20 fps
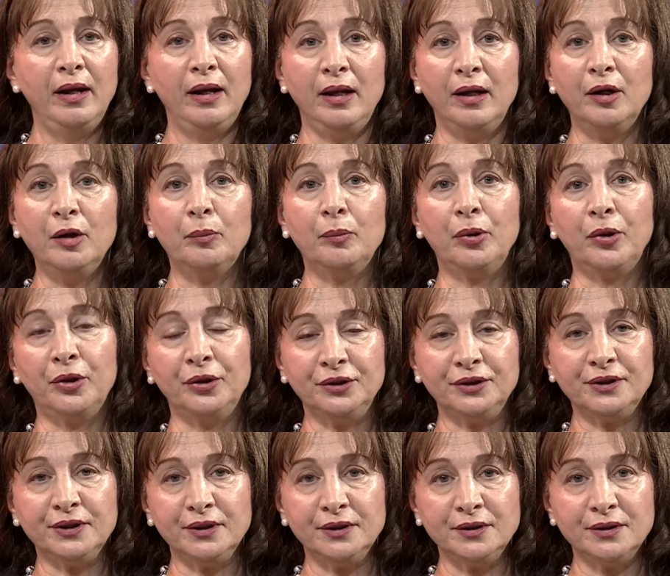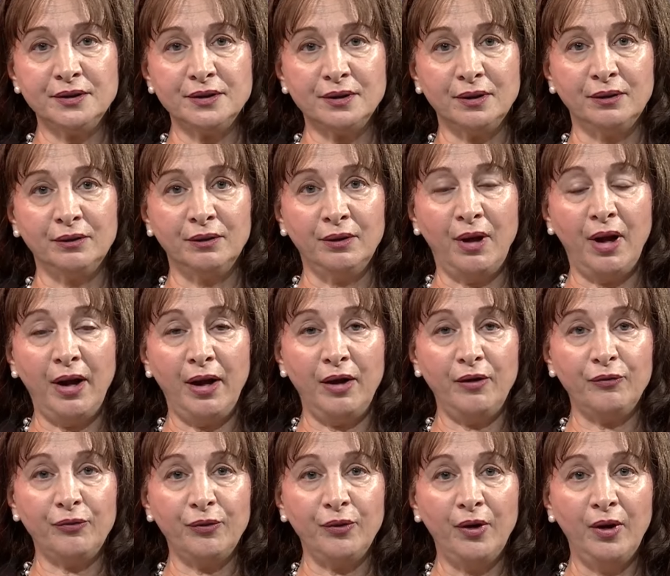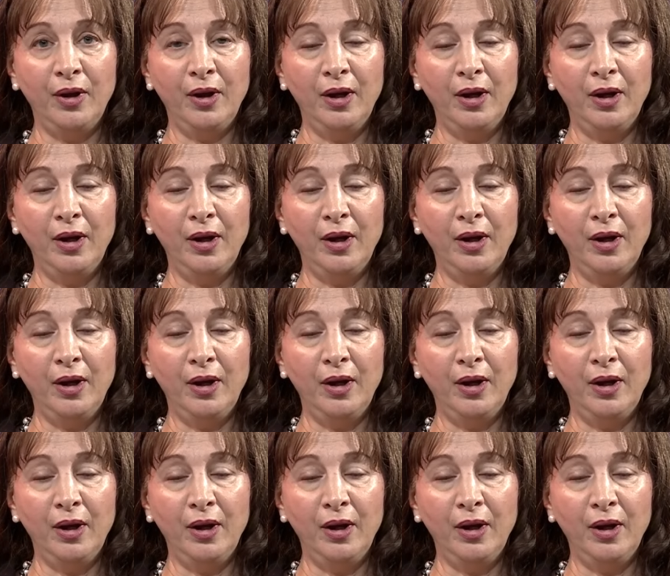in a person's life.